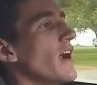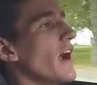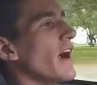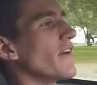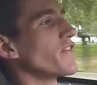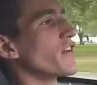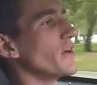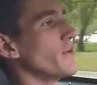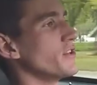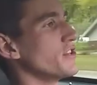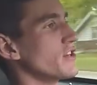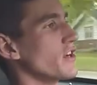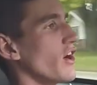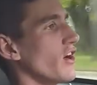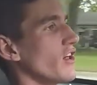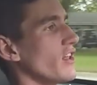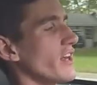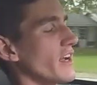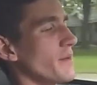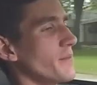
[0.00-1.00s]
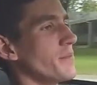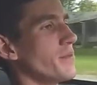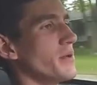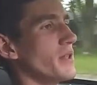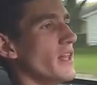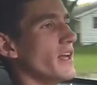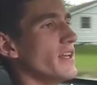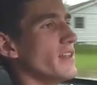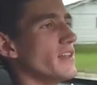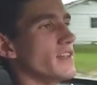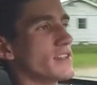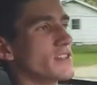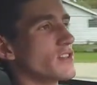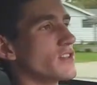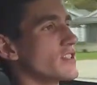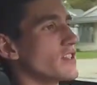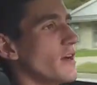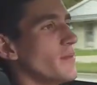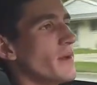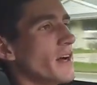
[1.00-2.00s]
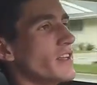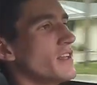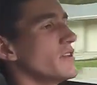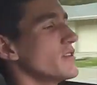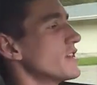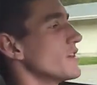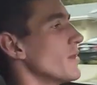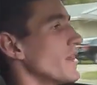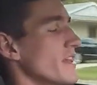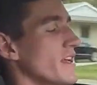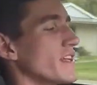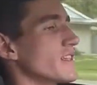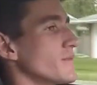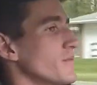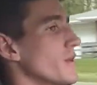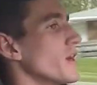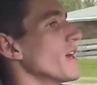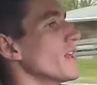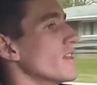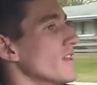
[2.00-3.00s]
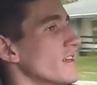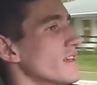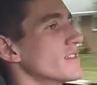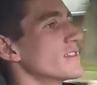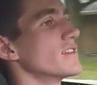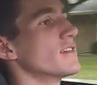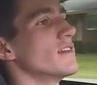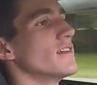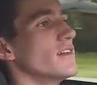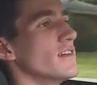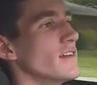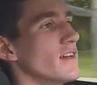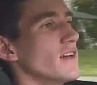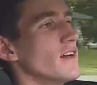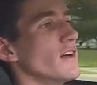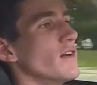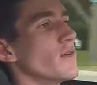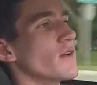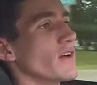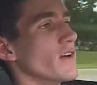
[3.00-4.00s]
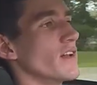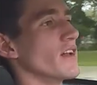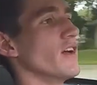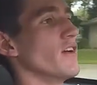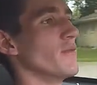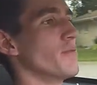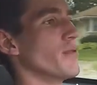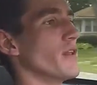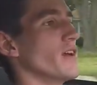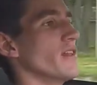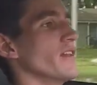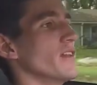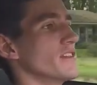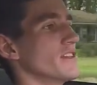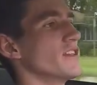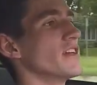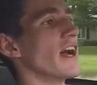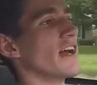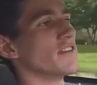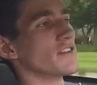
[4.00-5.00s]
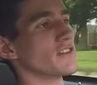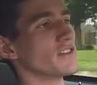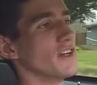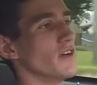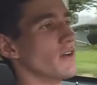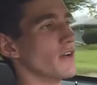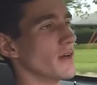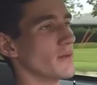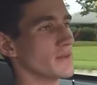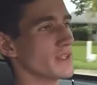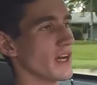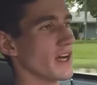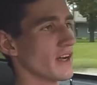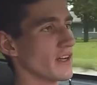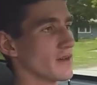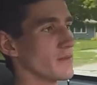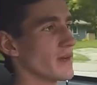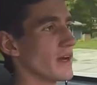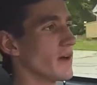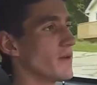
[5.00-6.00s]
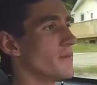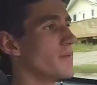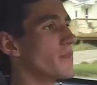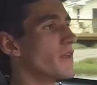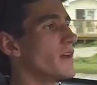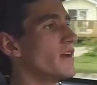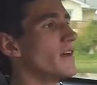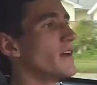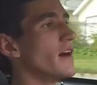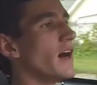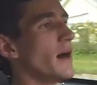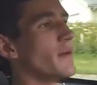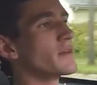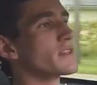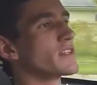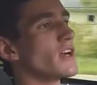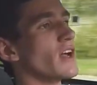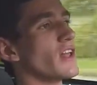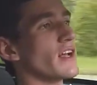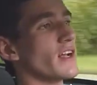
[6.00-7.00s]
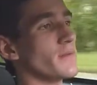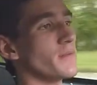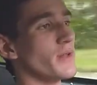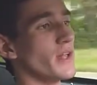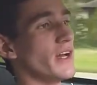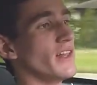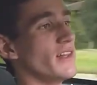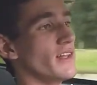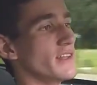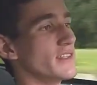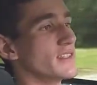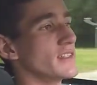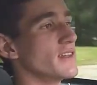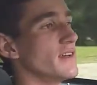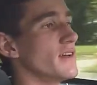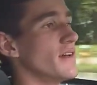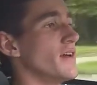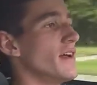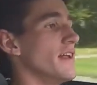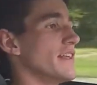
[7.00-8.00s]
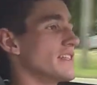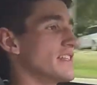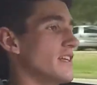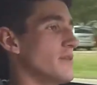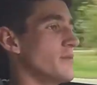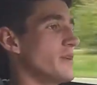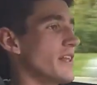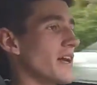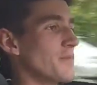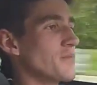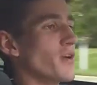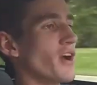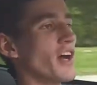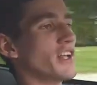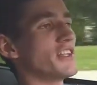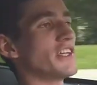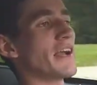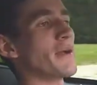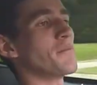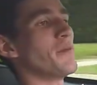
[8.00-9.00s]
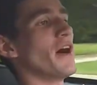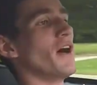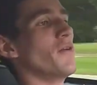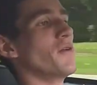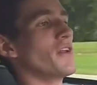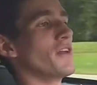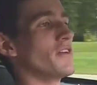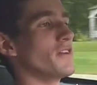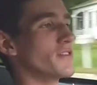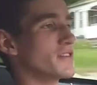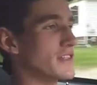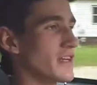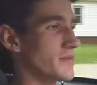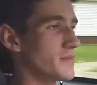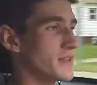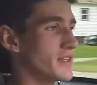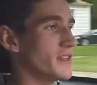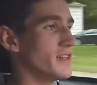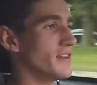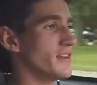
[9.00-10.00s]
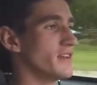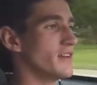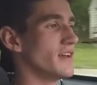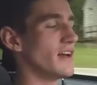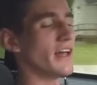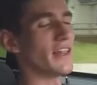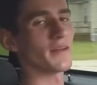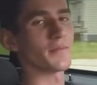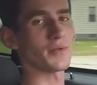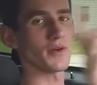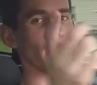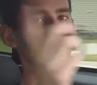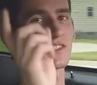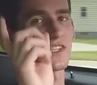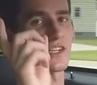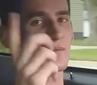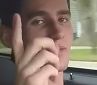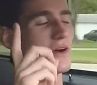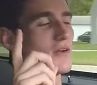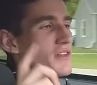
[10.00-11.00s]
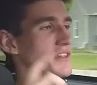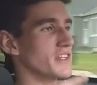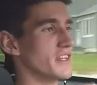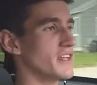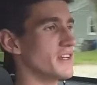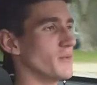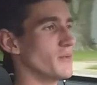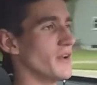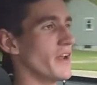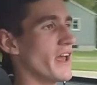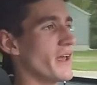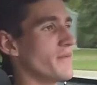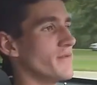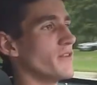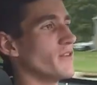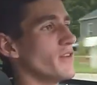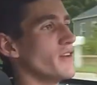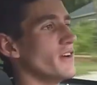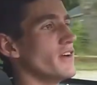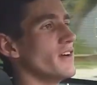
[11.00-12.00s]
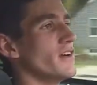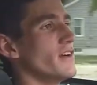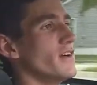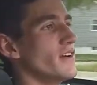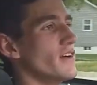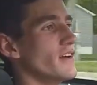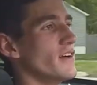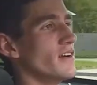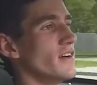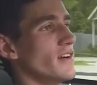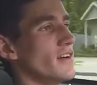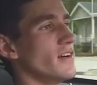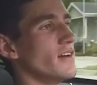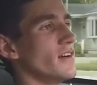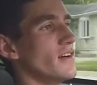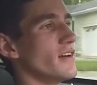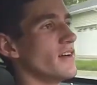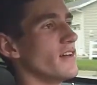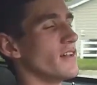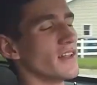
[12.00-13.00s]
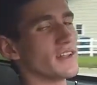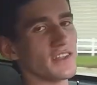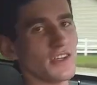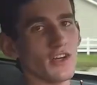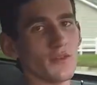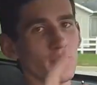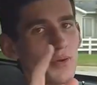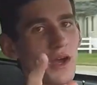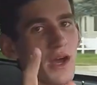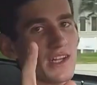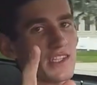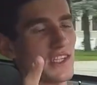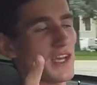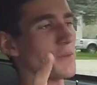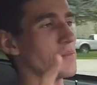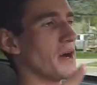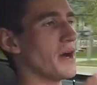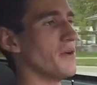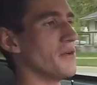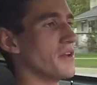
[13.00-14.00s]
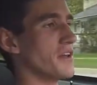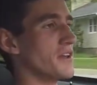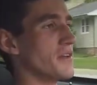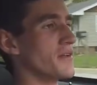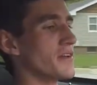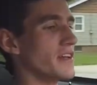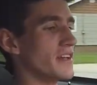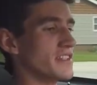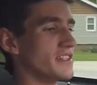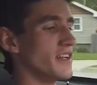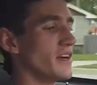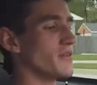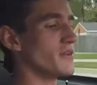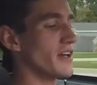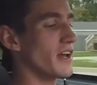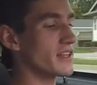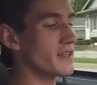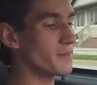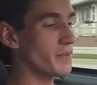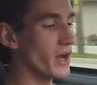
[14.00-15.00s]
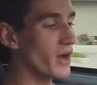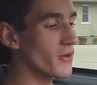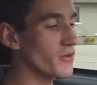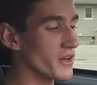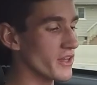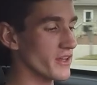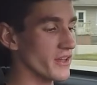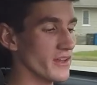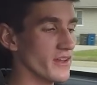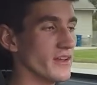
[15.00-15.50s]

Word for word: I forget what you call it, like a playlist or something on YouTube. I think it's a playlist. We're gonna go with playlist. You guys will know what I'm talking about. I'm gonna start like a playlist. And it's gonna be like Project Pony or something. I think Project Pony's a good name for it. Let's go with Project Pony. Because you know, we got the pony.